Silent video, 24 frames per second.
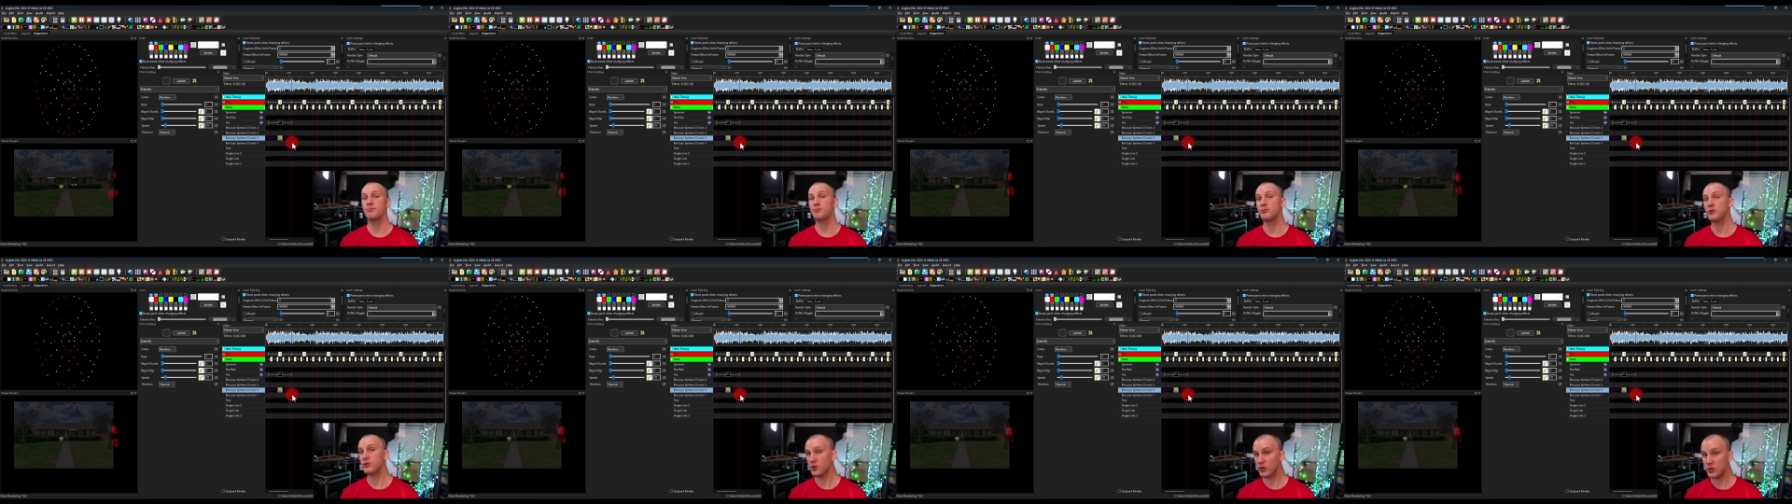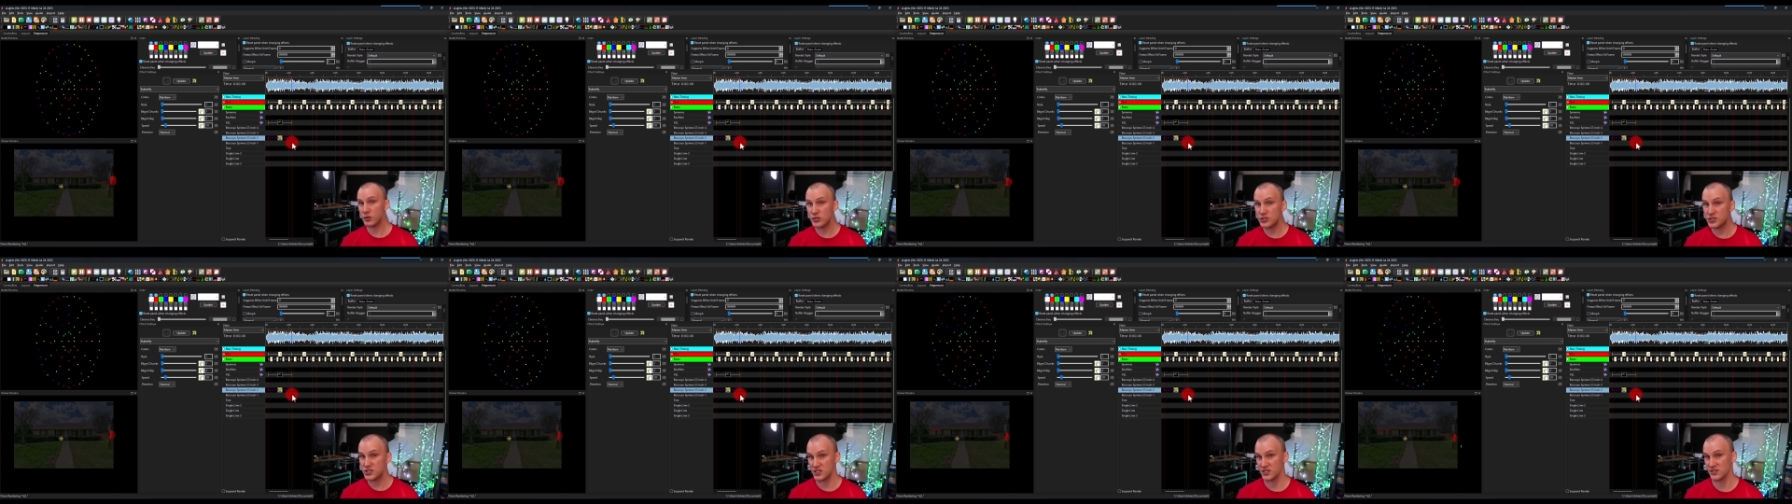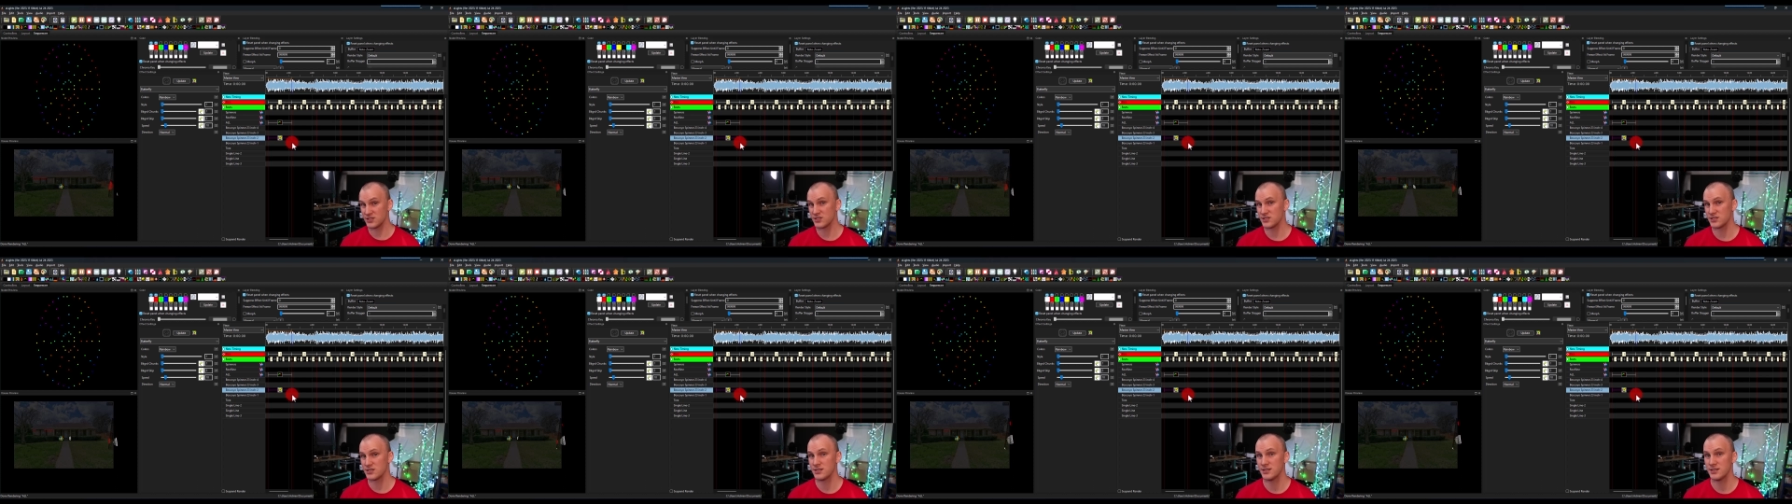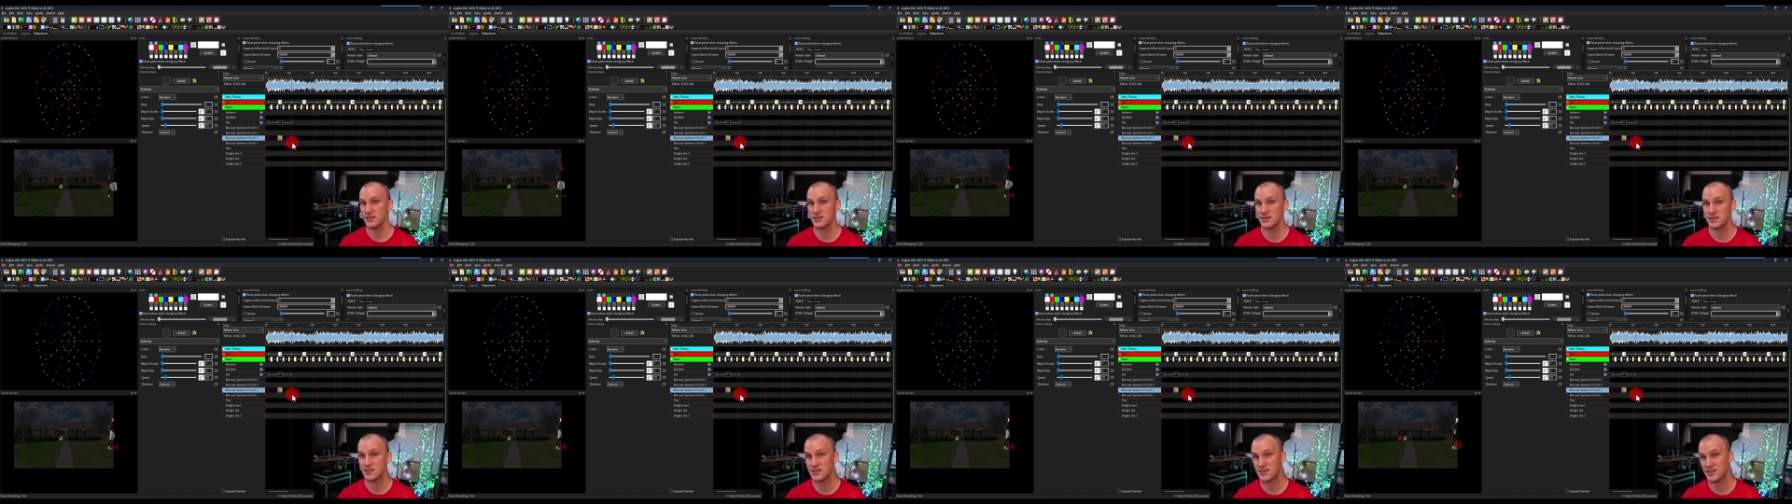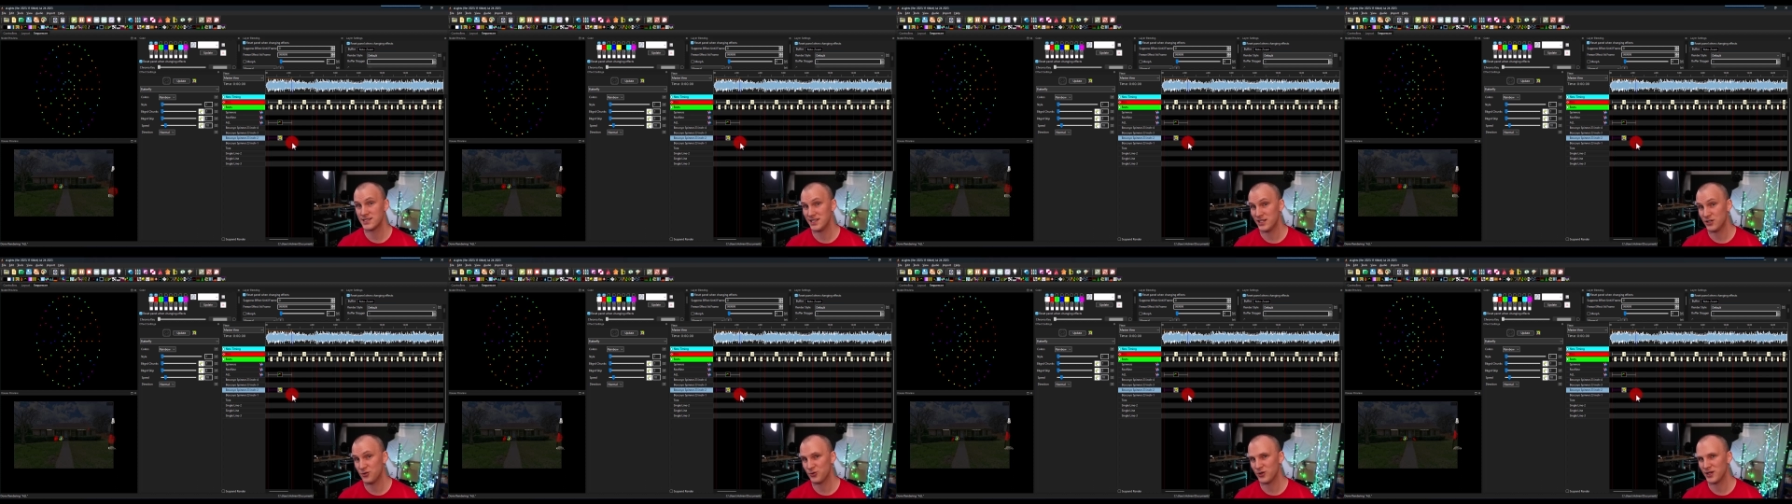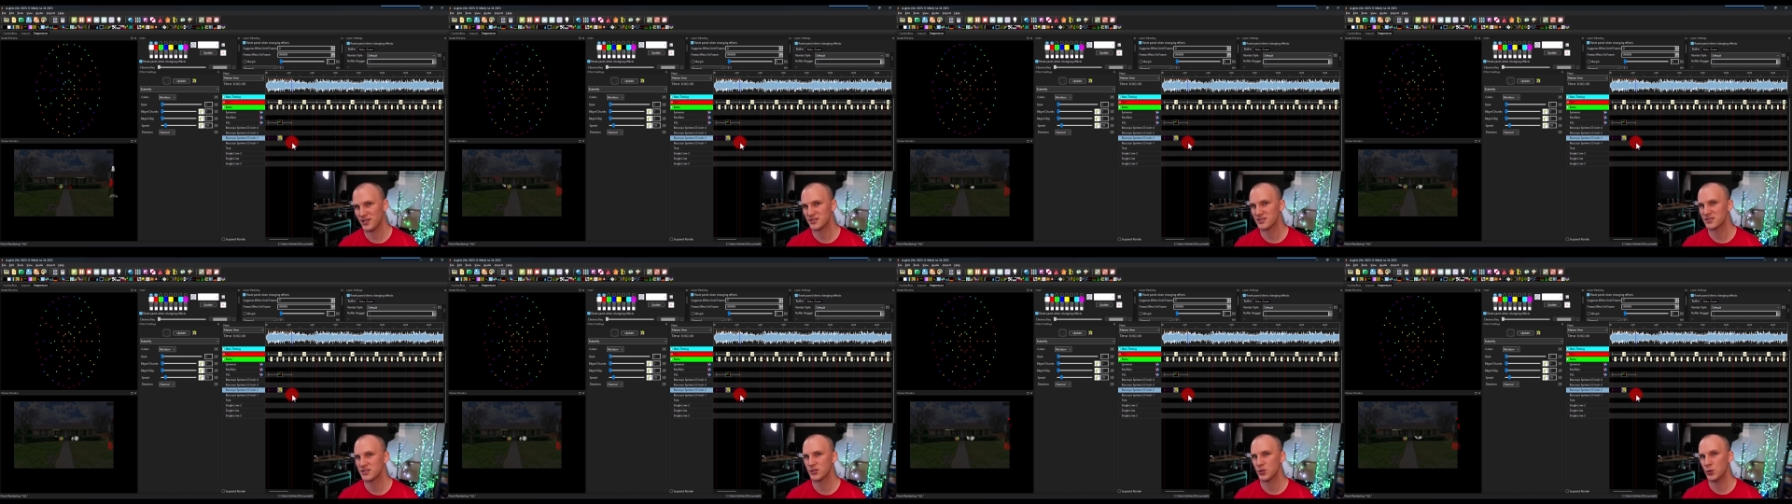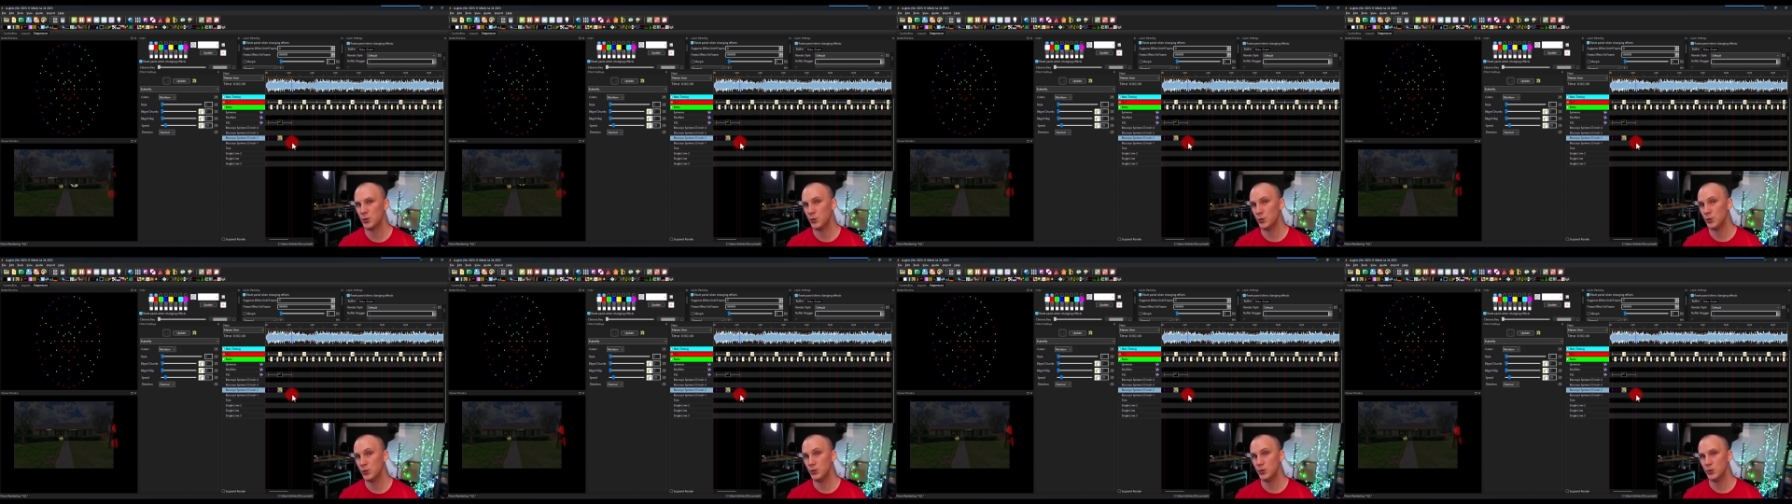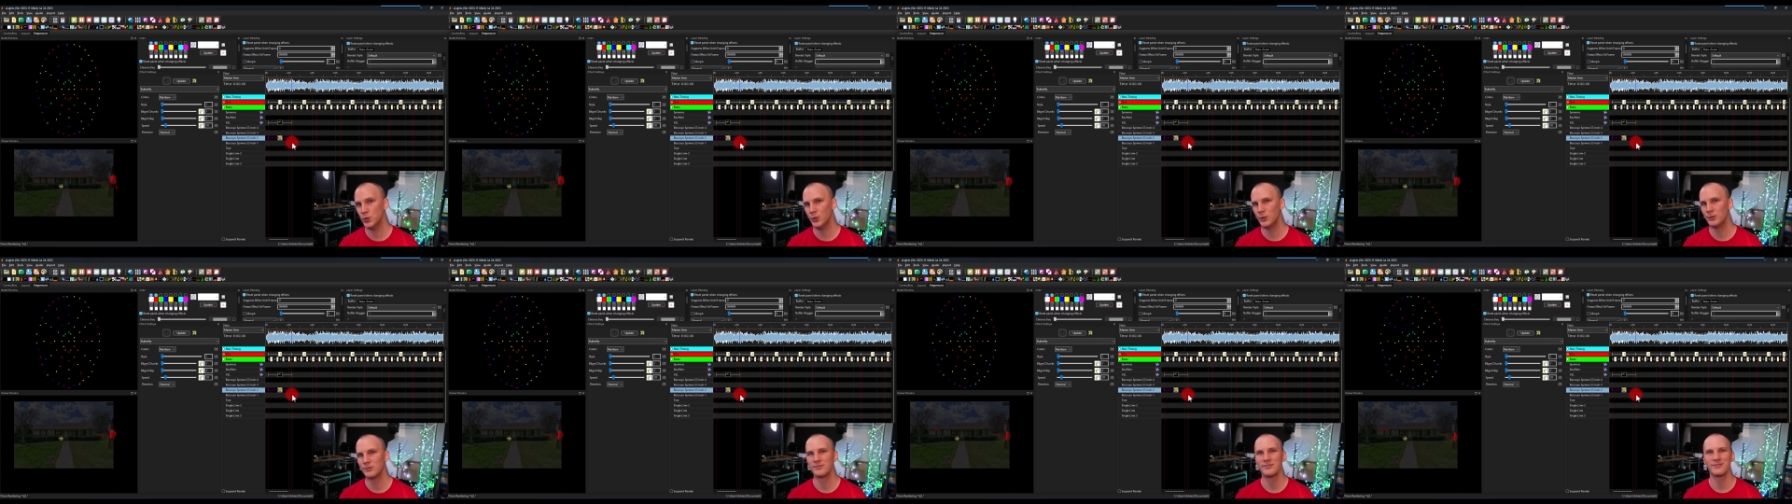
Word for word: purchased sequence. Ooh.